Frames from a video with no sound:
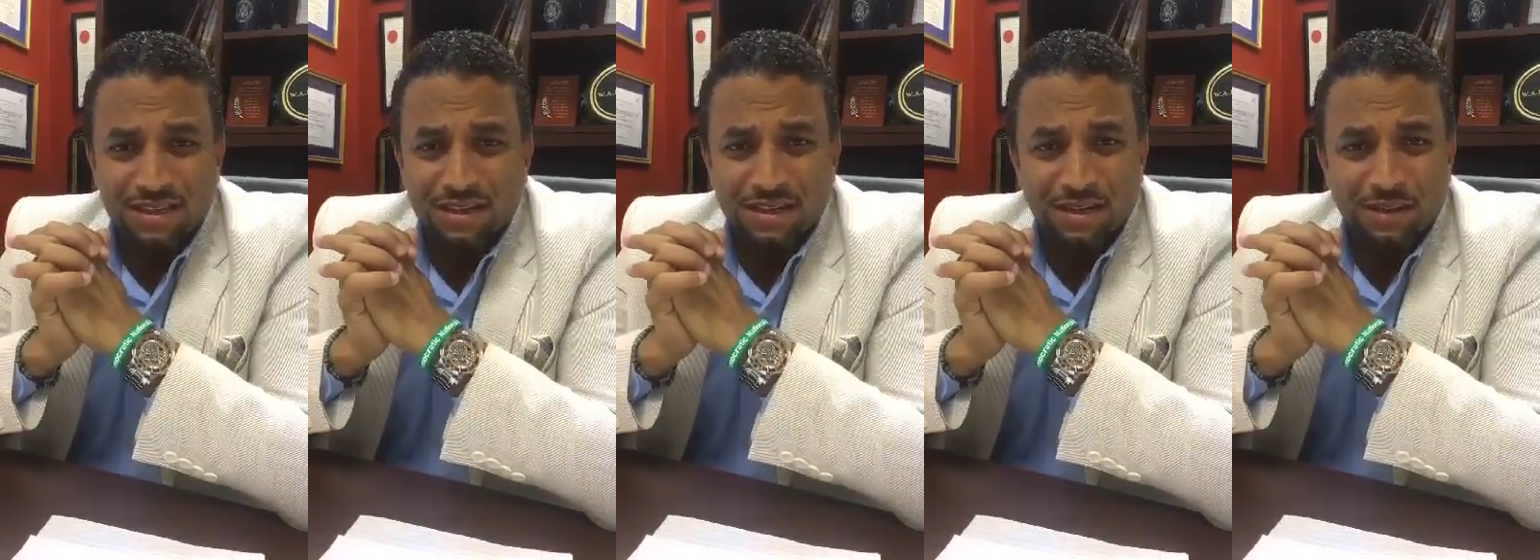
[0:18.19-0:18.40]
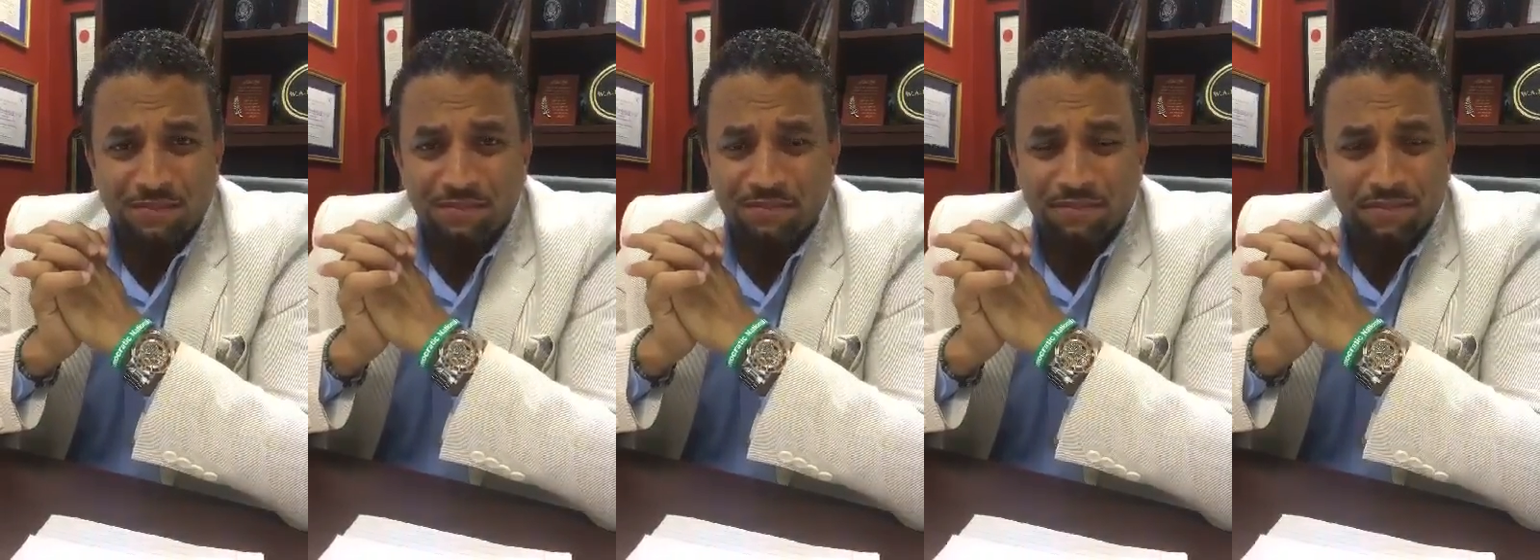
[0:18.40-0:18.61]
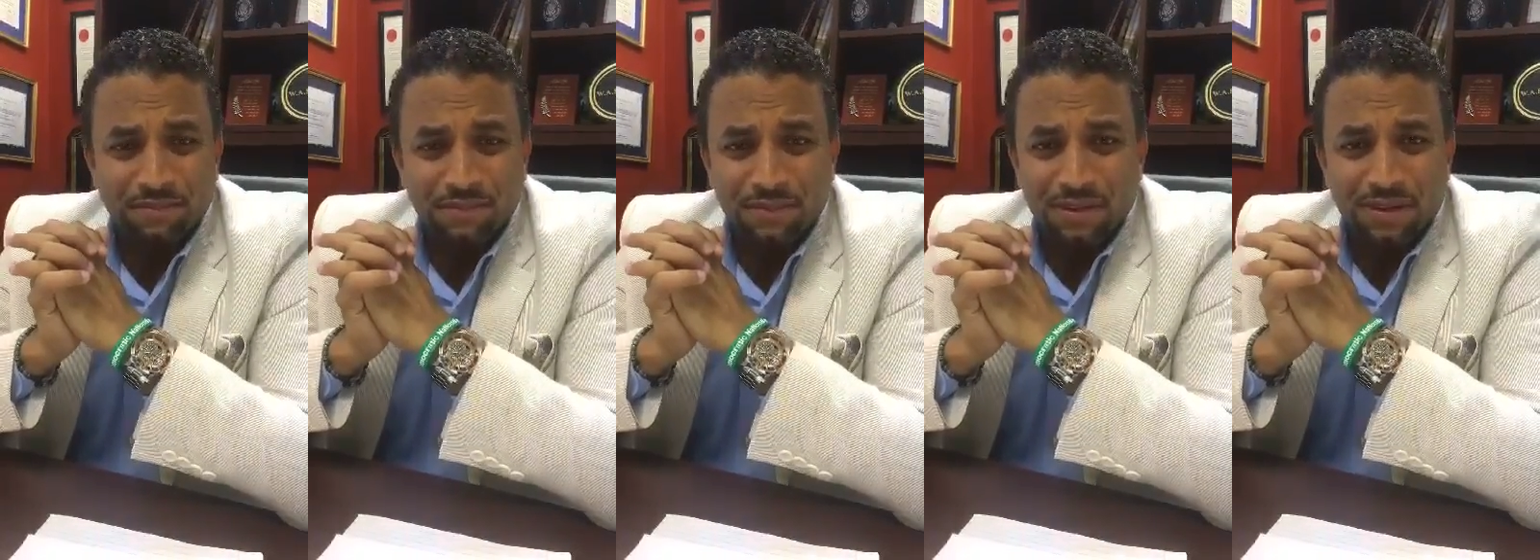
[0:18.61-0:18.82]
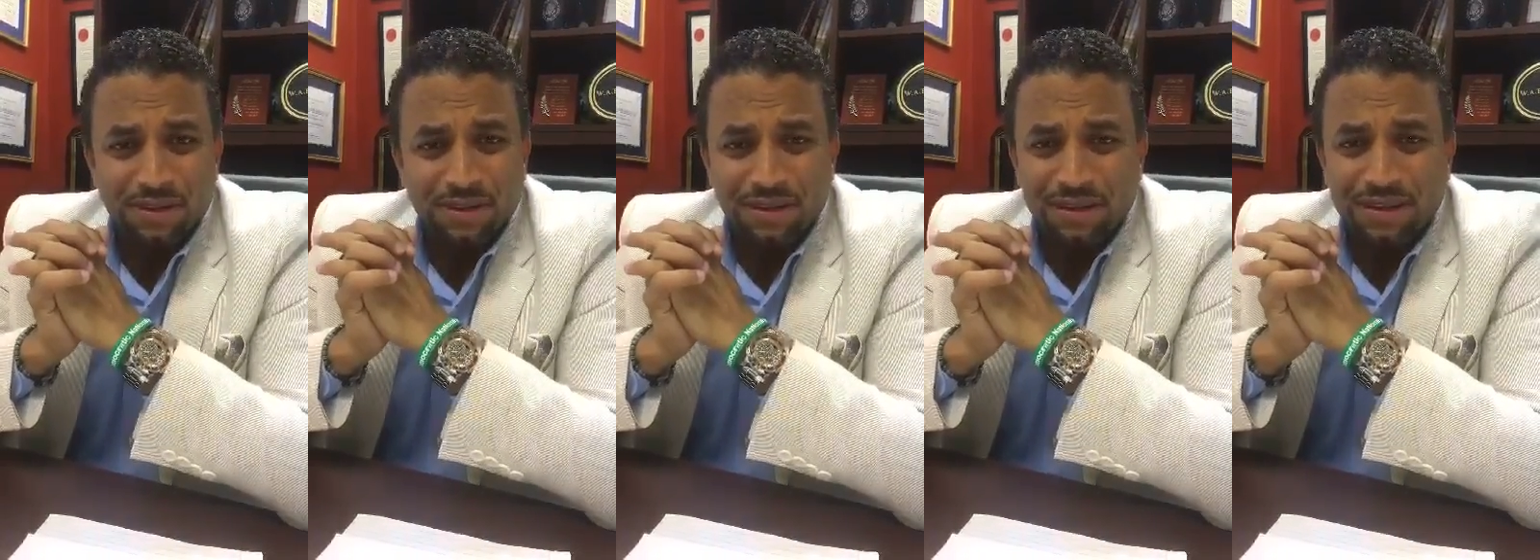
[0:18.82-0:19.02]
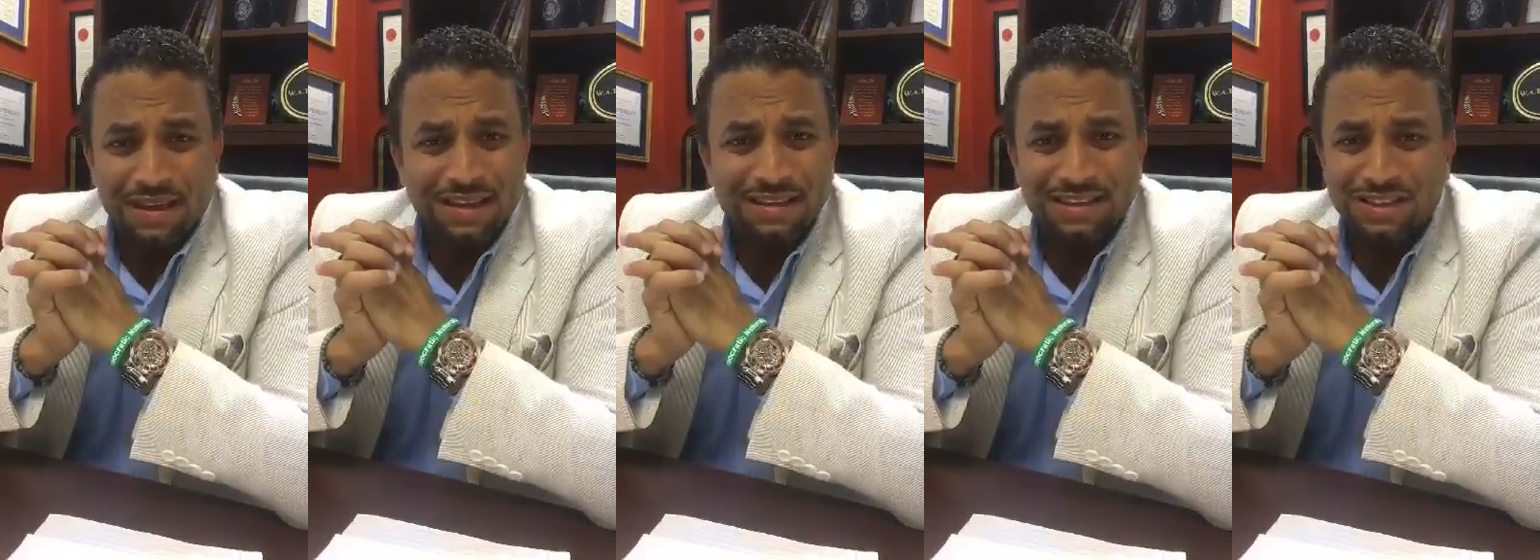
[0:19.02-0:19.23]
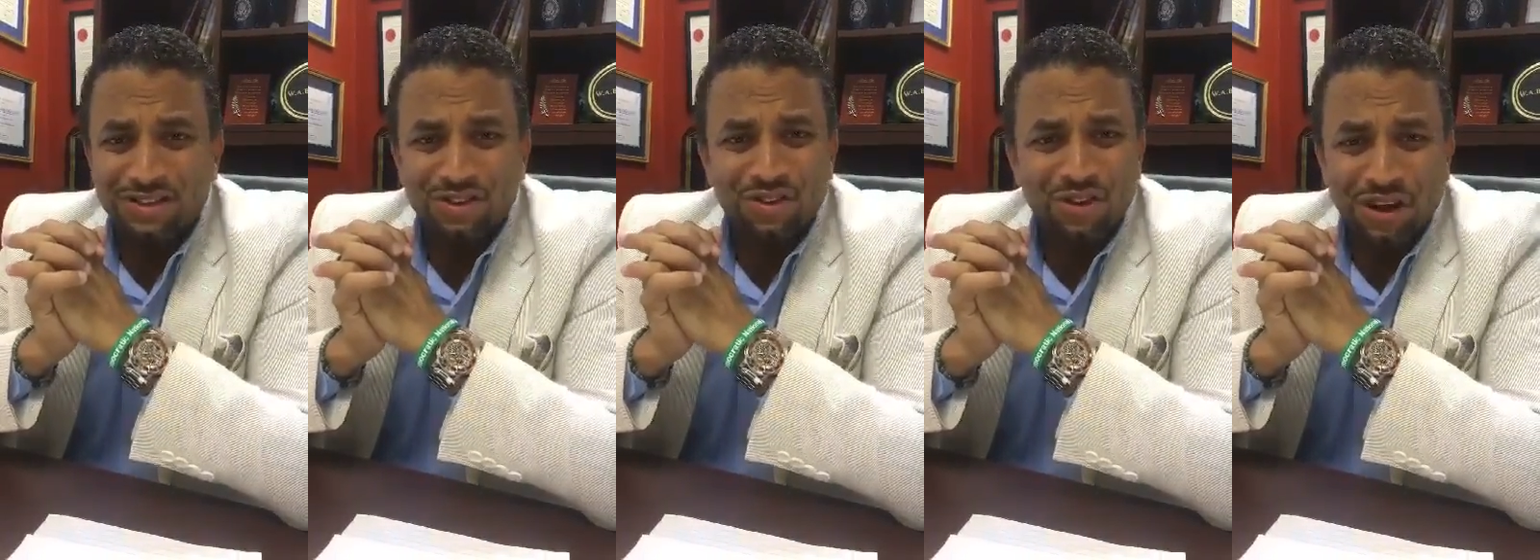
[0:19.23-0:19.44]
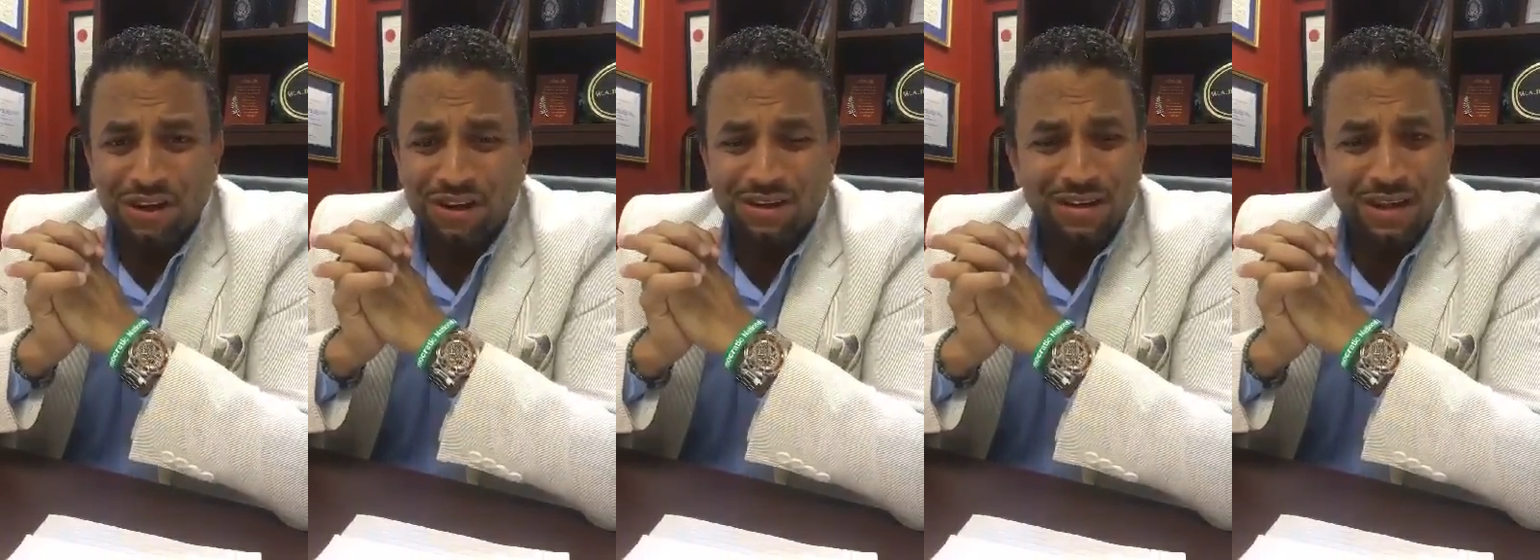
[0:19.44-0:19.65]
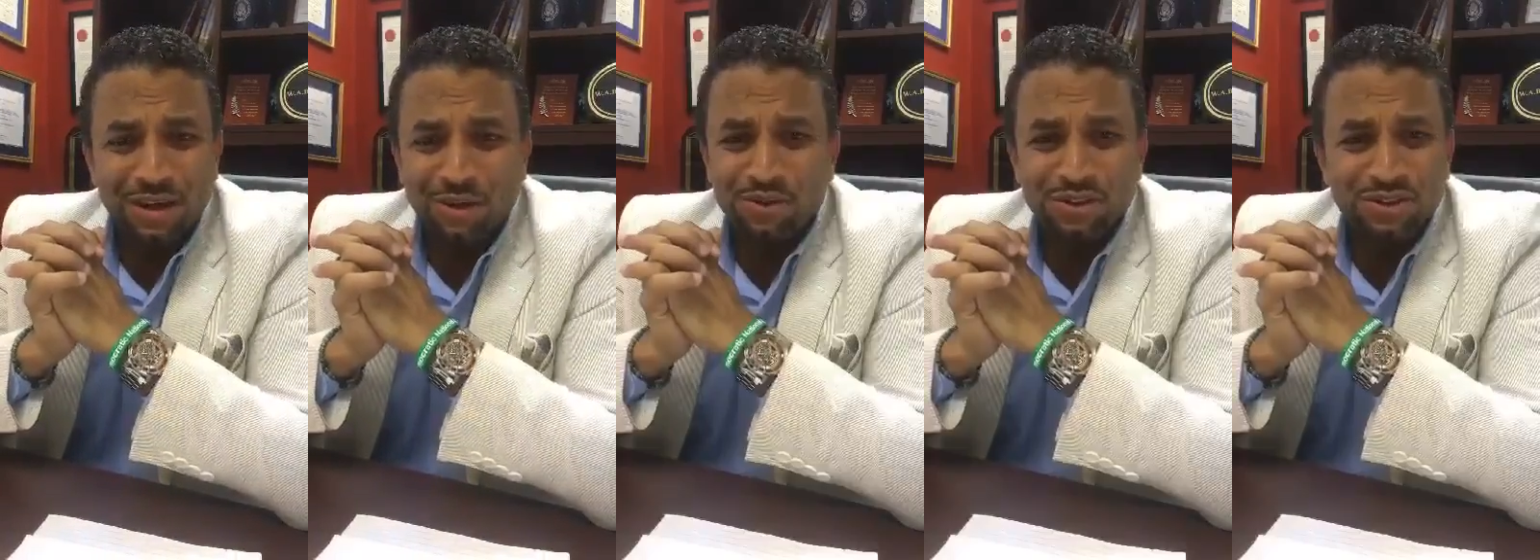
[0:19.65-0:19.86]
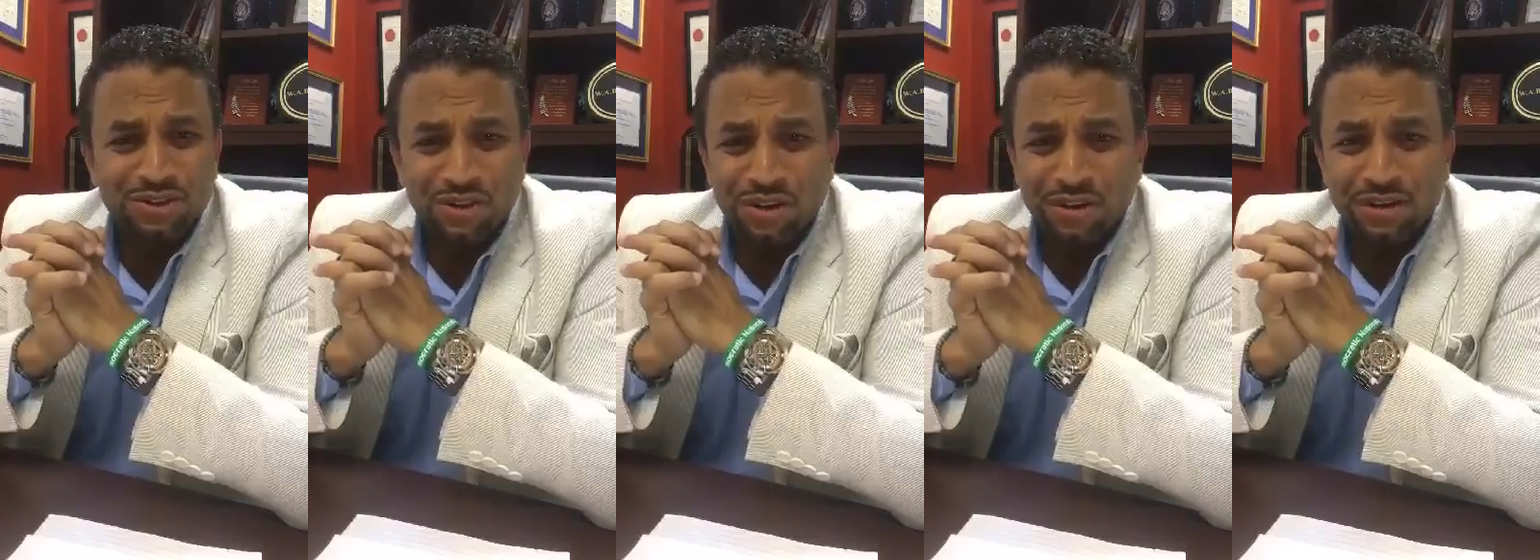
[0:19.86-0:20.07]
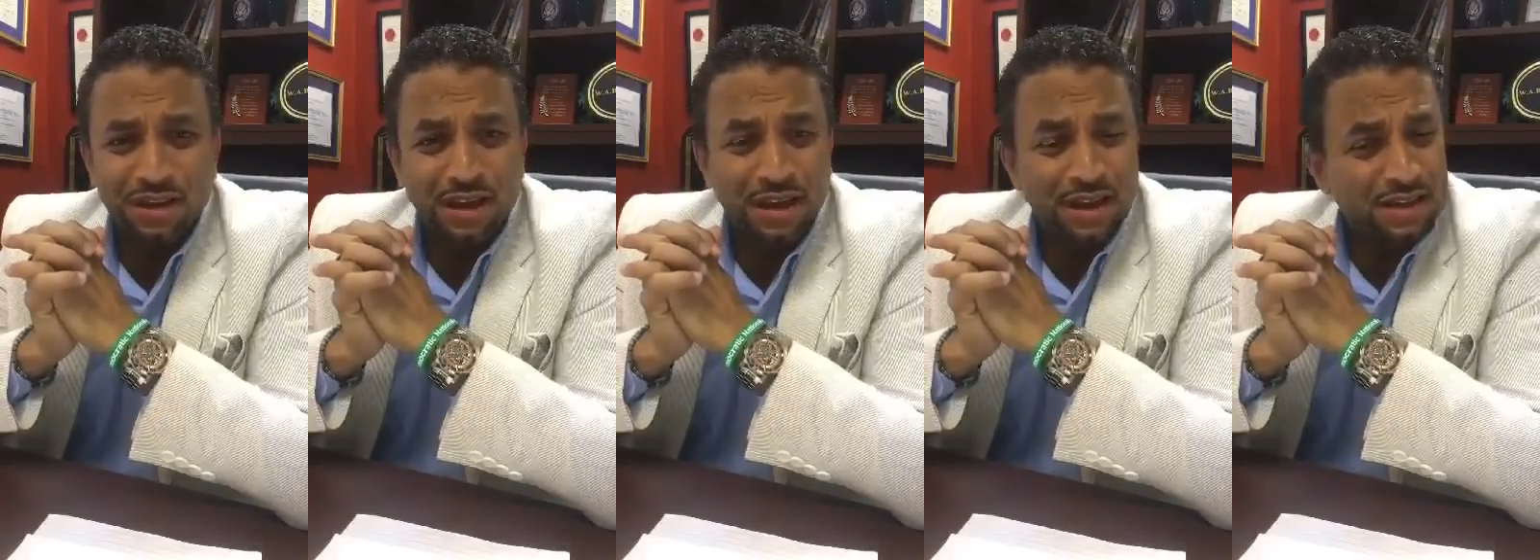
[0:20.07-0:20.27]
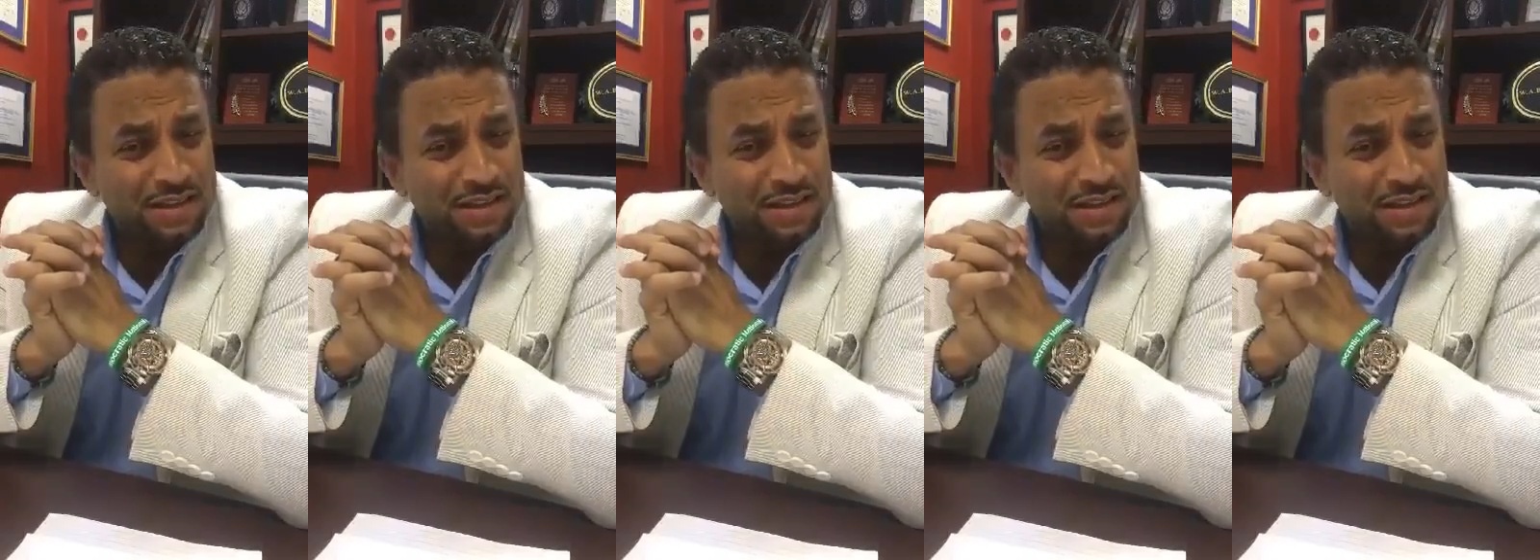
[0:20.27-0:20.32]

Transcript: Um, that's not that was not the